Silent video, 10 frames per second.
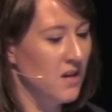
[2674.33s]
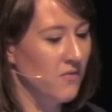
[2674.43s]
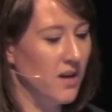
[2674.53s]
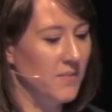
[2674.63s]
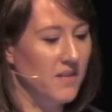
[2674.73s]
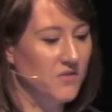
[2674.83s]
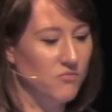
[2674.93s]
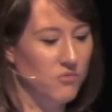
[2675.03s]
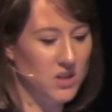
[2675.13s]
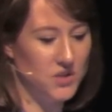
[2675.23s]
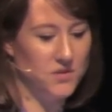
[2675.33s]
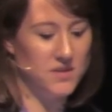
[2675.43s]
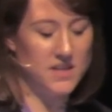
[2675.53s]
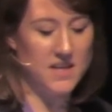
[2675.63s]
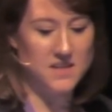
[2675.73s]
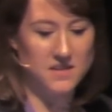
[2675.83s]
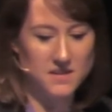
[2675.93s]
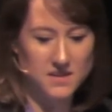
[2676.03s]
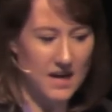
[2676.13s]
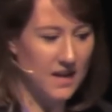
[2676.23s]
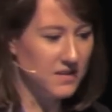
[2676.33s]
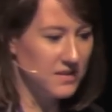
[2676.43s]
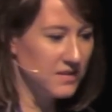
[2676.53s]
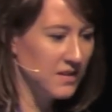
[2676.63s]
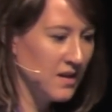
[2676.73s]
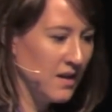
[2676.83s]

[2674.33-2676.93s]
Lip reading: Right, I'm going to have to rush through status and stats.